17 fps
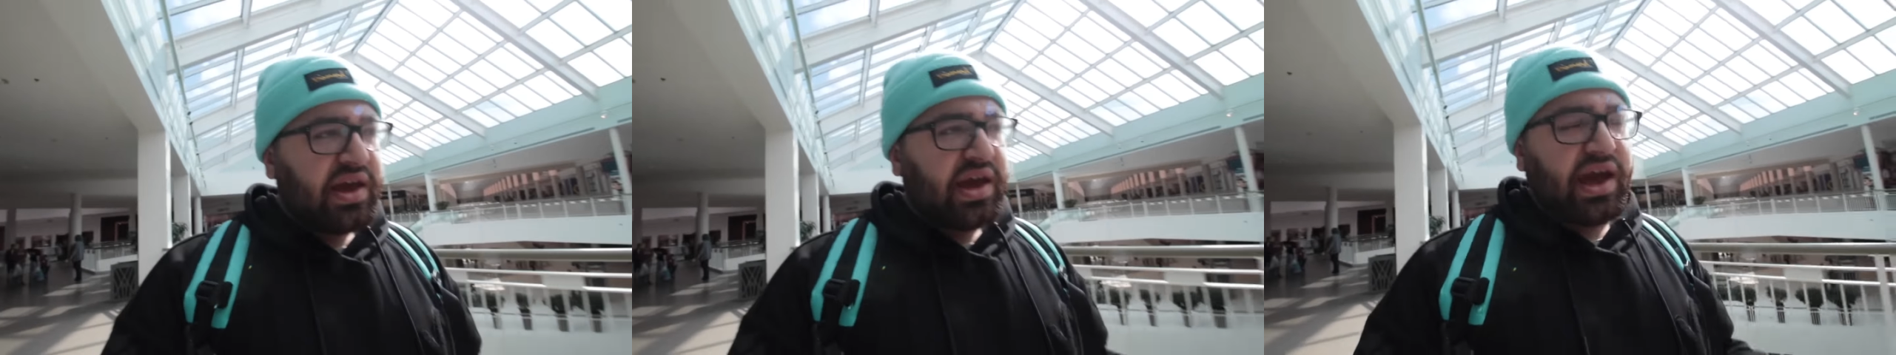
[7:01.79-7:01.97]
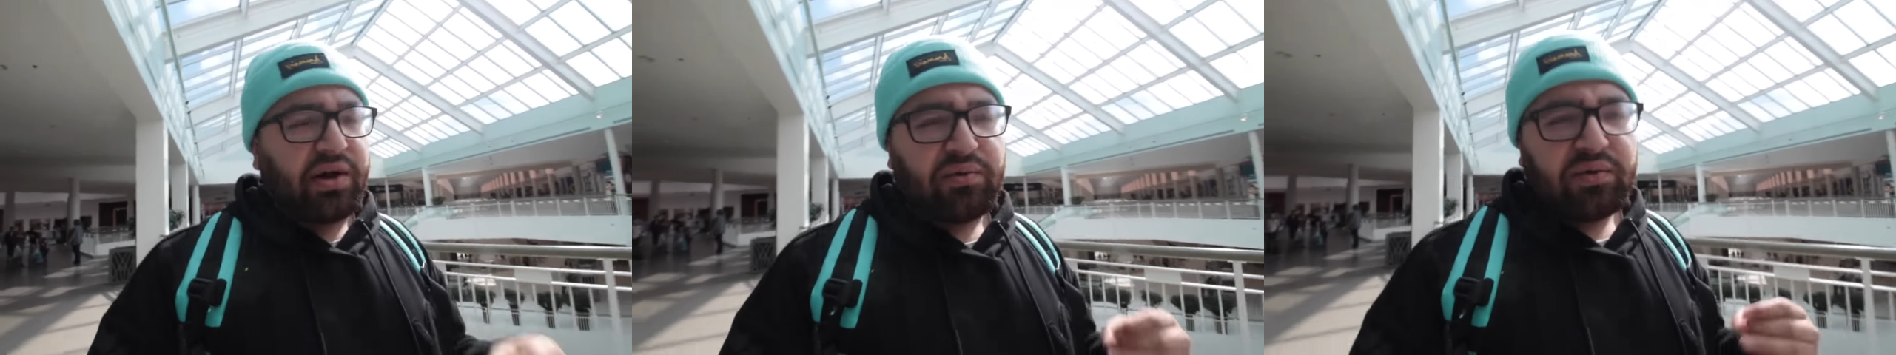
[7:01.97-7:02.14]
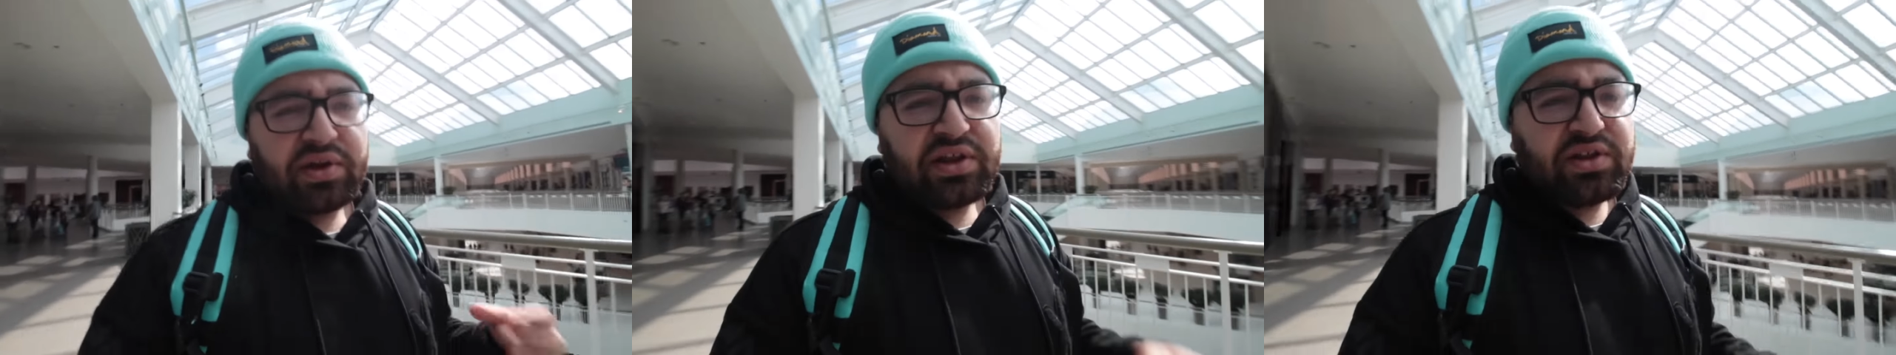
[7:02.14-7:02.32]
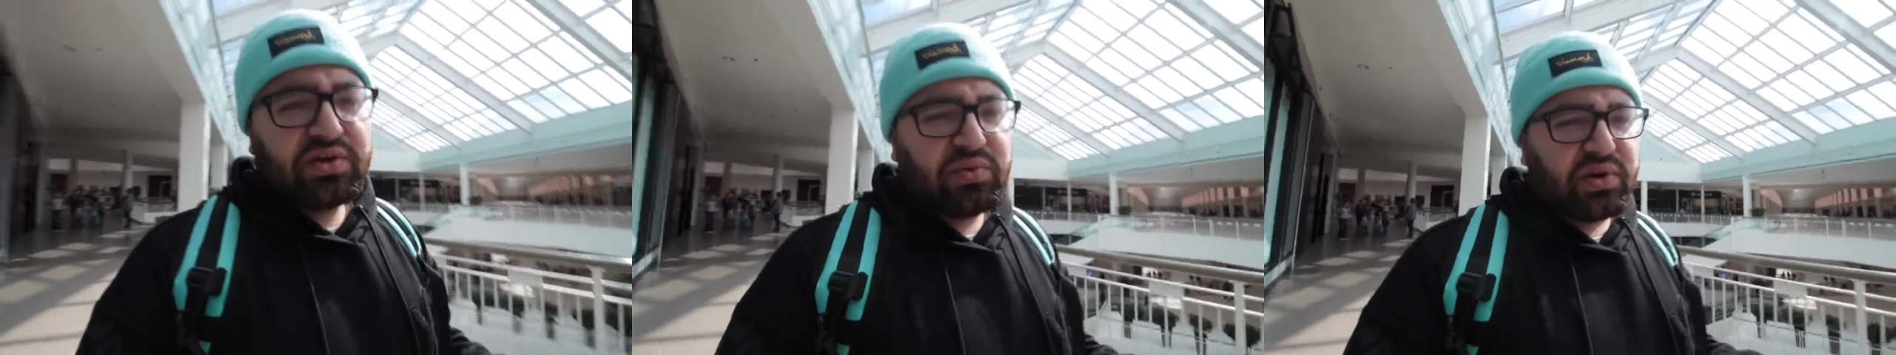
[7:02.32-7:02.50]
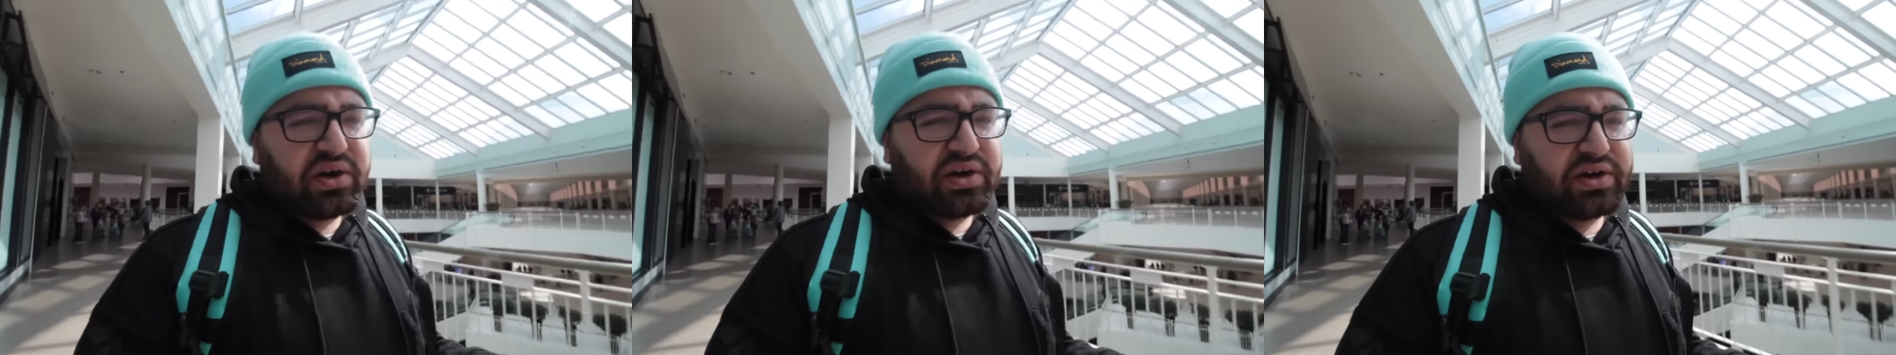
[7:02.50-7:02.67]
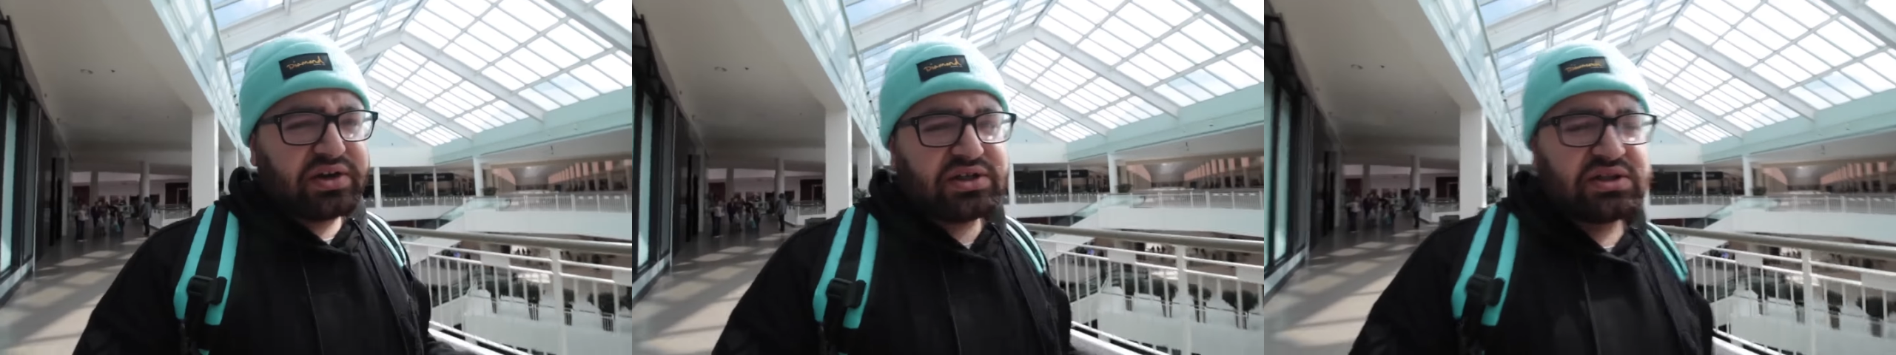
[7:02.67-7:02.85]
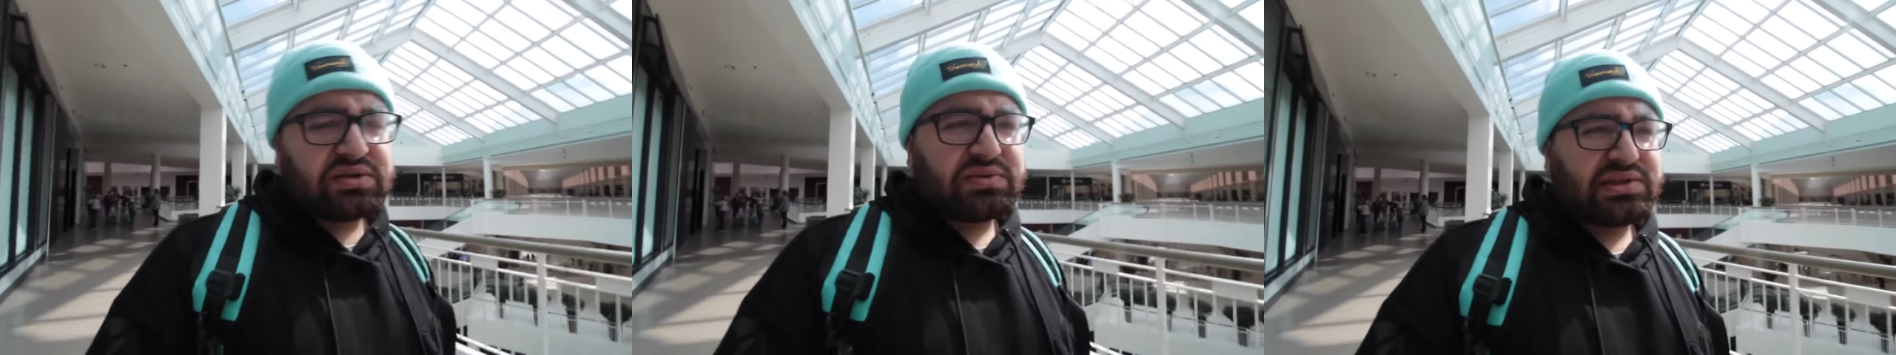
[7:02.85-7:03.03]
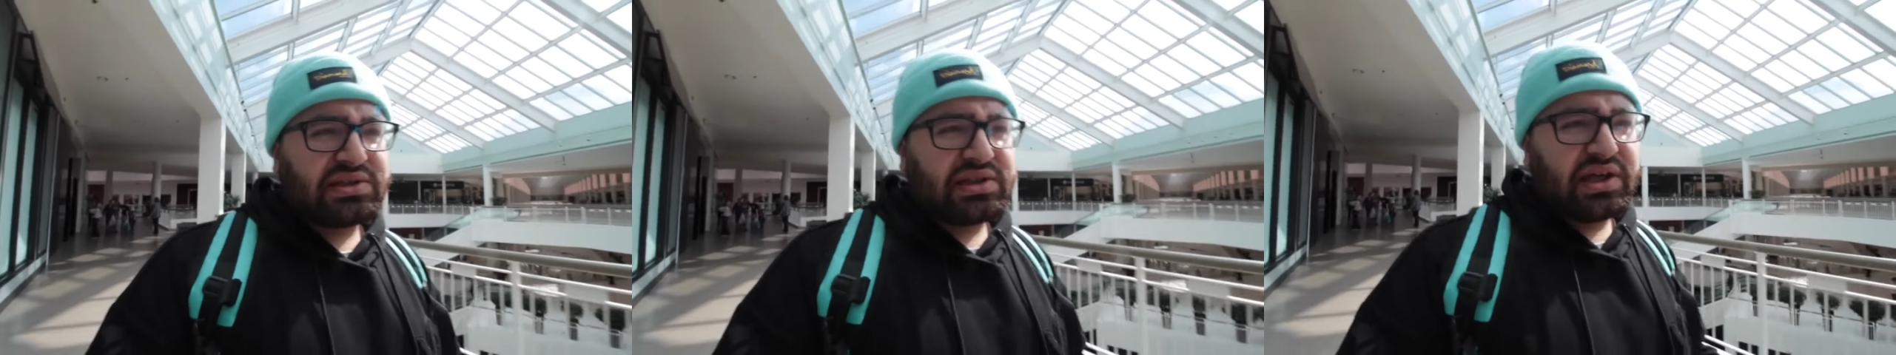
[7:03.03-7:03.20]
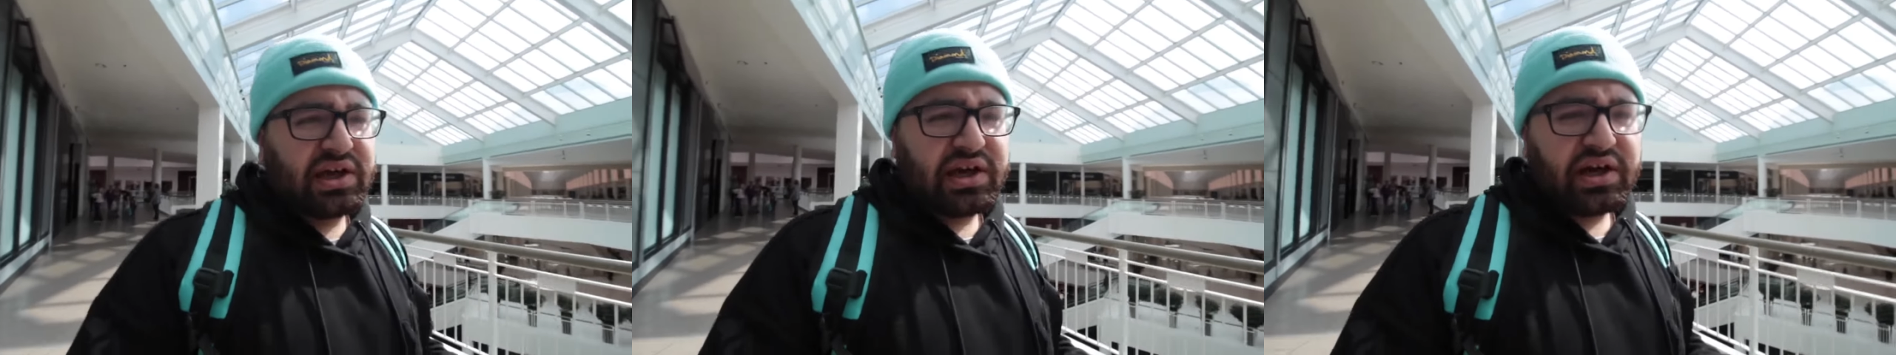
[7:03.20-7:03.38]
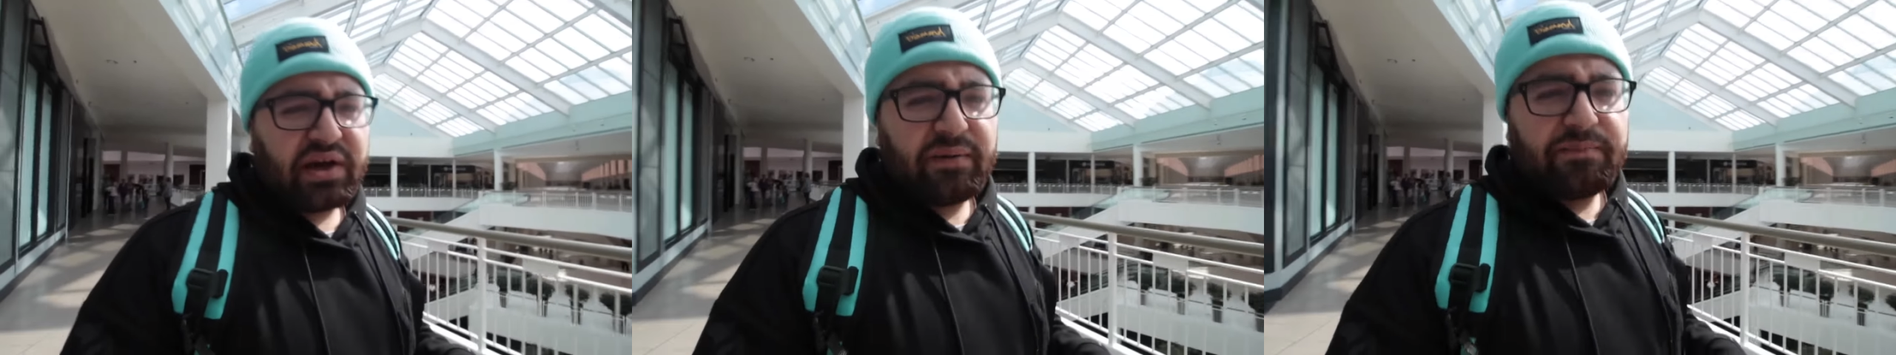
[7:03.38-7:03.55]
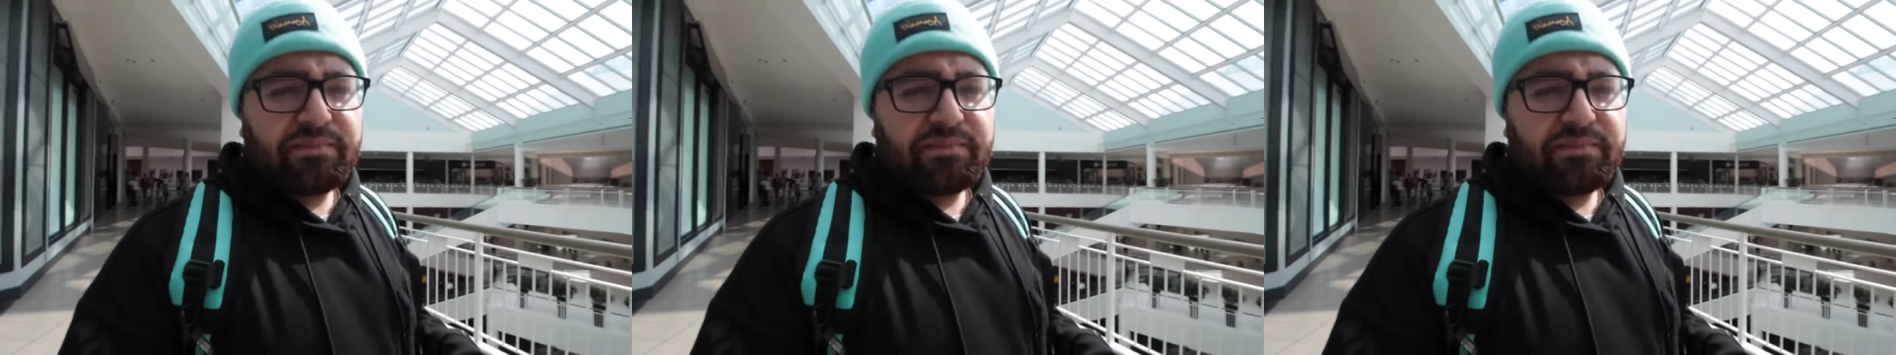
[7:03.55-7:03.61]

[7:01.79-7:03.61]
and one of the workers was like,